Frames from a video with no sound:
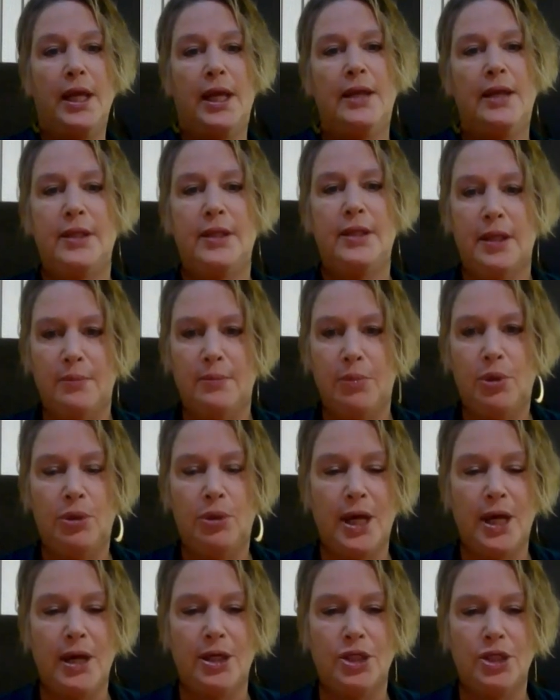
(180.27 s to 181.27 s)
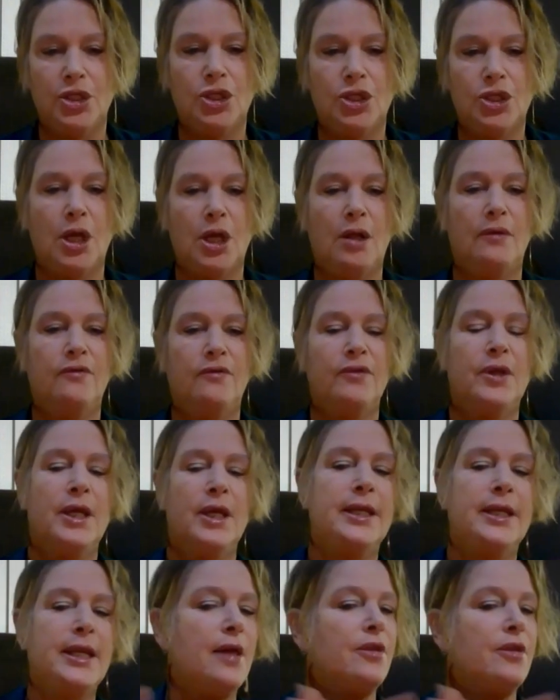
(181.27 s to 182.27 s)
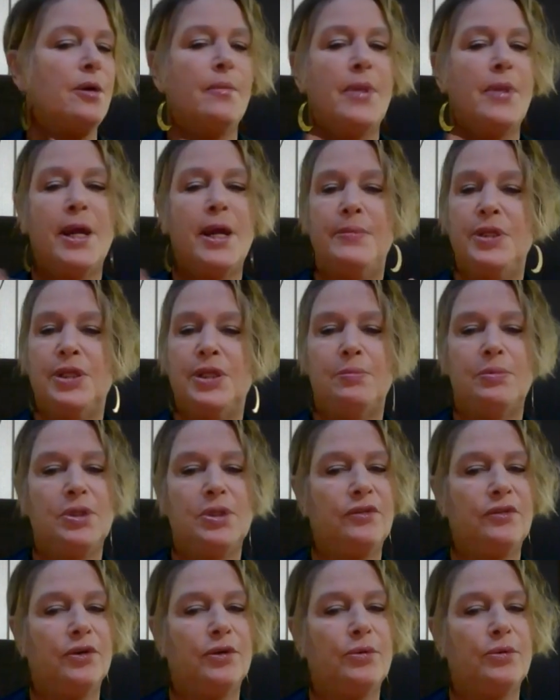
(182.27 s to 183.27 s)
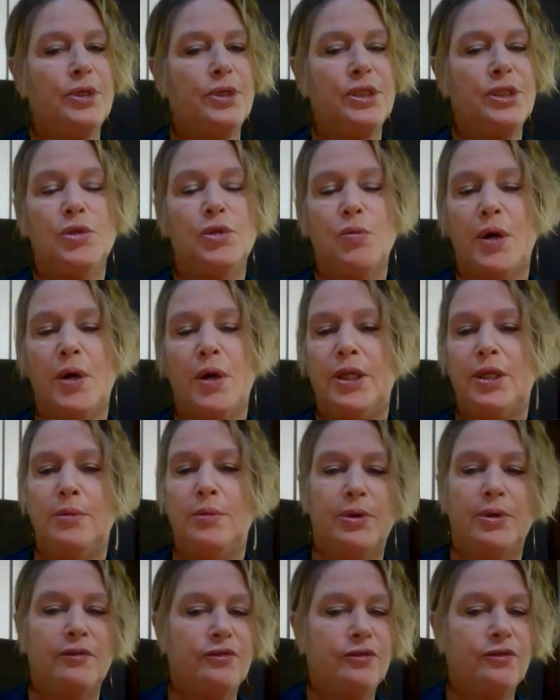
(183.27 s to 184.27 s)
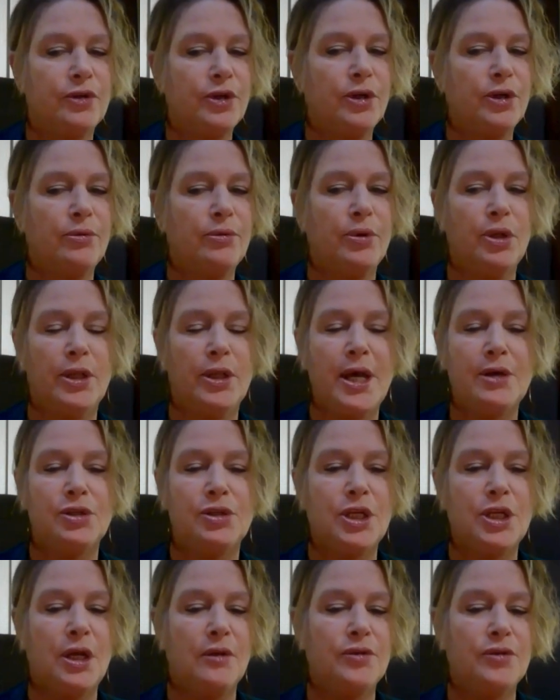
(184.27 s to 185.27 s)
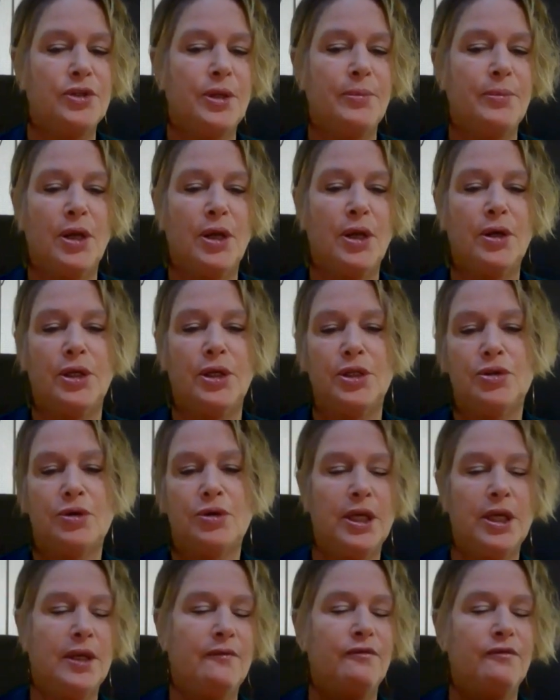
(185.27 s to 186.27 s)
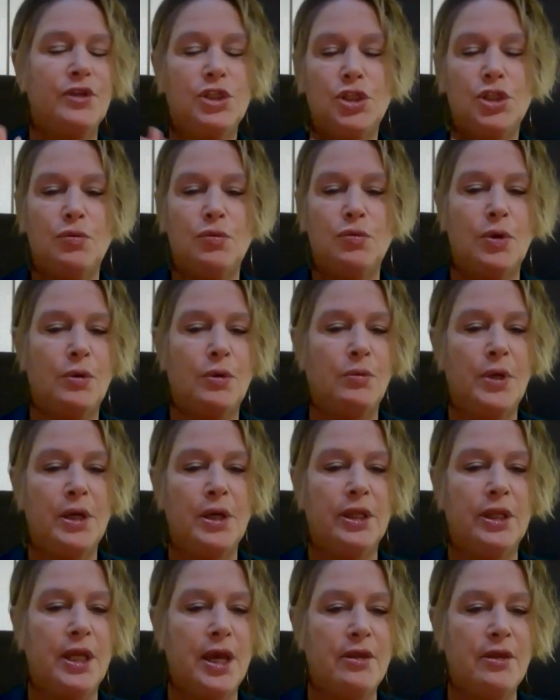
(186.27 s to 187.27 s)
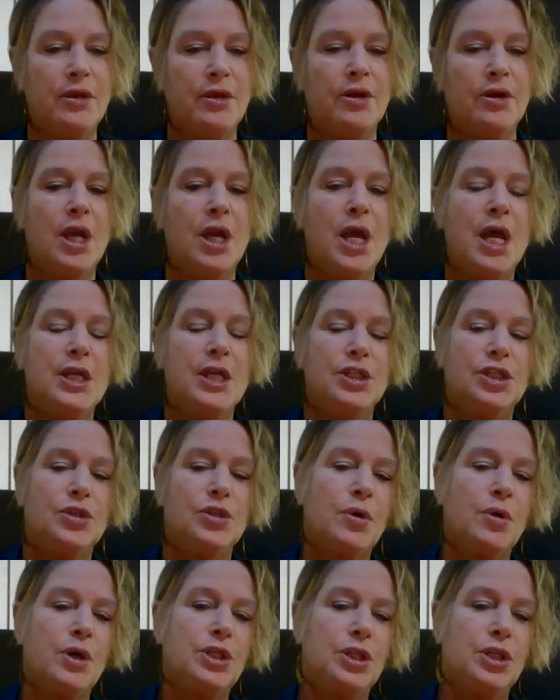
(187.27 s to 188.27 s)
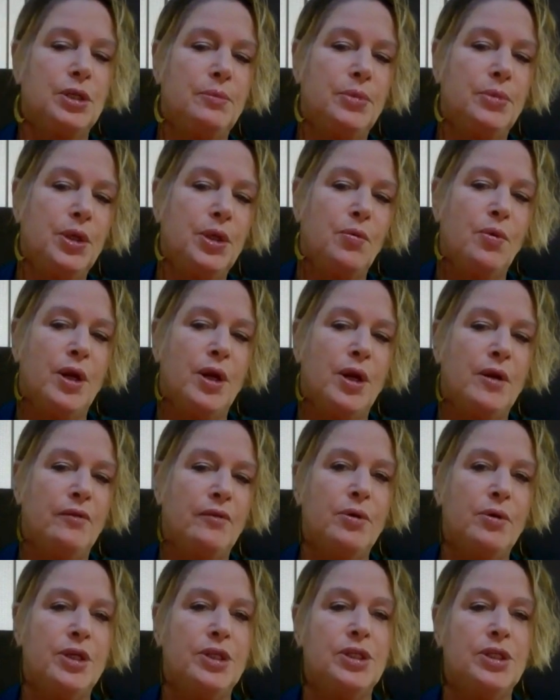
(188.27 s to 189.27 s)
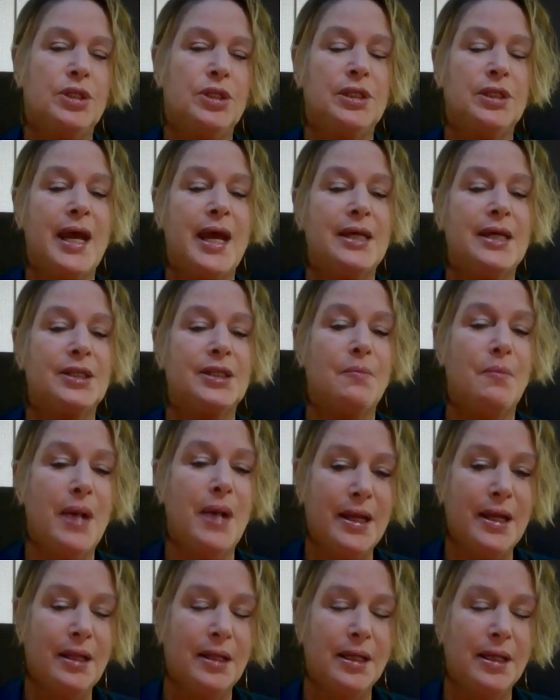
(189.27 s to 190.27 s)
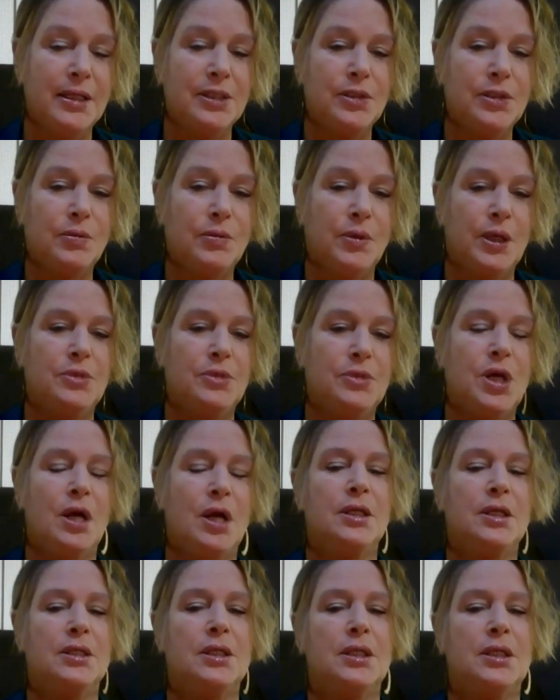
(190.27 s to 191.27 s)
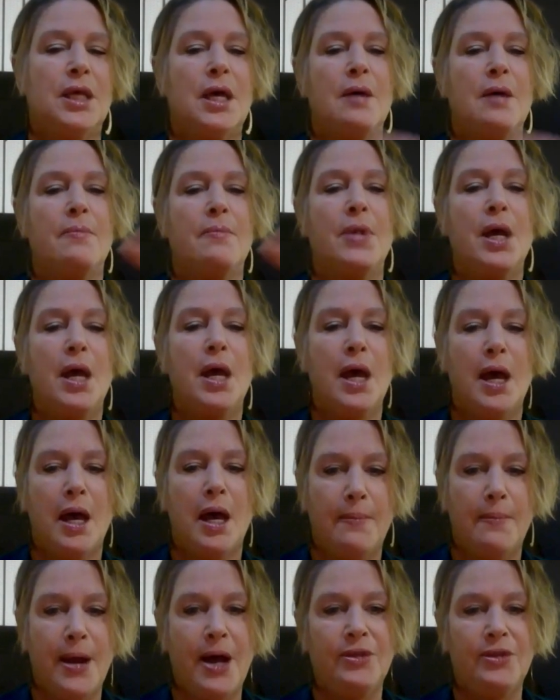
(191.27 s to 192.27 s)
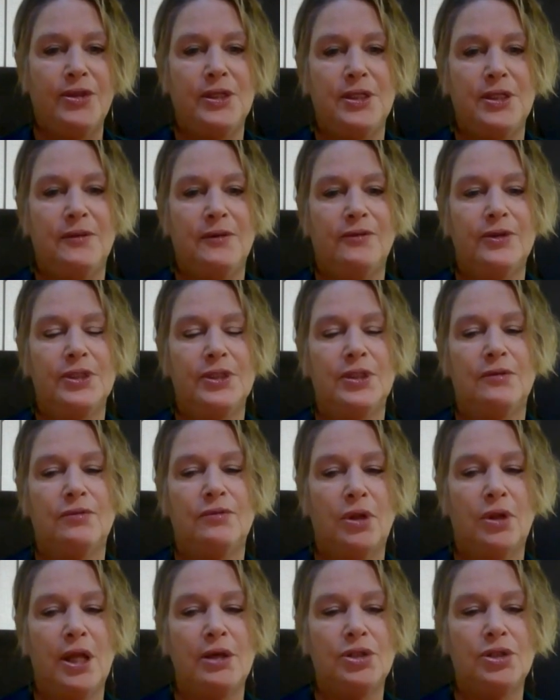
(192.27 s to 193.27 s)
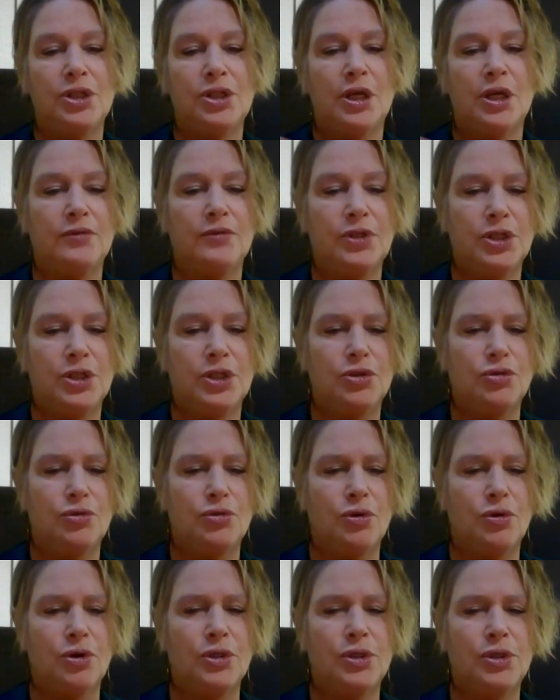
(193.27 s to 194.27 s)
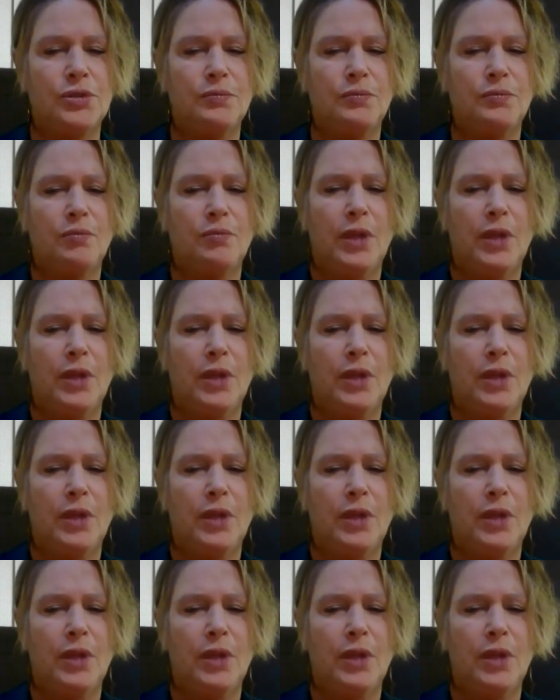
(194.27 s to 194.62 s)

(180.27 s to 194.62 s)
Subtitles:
and then pull out a shelf. Now, there might be specific reasons why you prefer rollout shelves. I'm not going to try and convince you one way or the other. Just want you to be aware of the questions I ask my clients when I'm talking to them about the difference of rollout shelves to drawers.